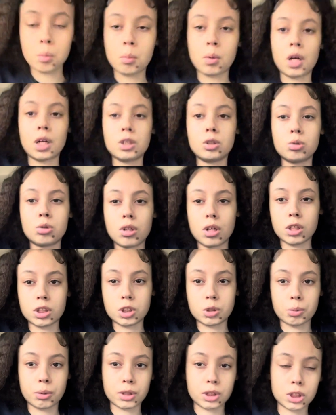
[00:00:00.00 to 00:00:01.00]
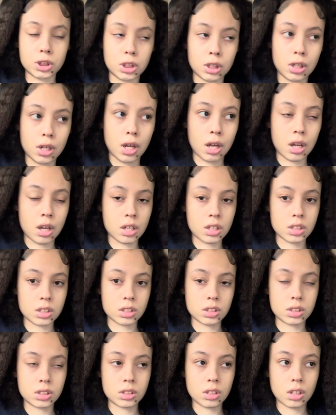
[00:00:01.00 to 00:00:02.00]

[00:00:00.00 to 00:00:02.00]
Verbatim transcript: my UConn sweatshirt and his